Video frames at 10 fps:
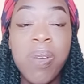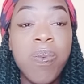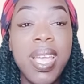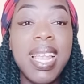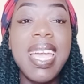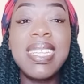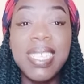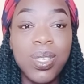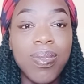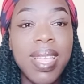We'll get
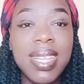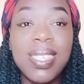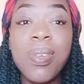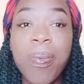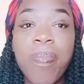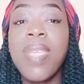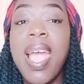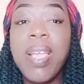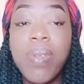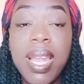into that. So, are
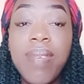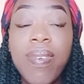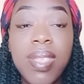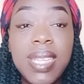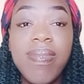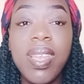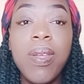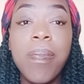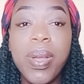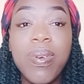you ready for this
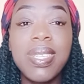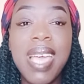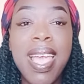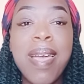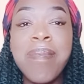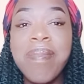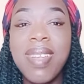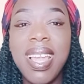video? Because I am.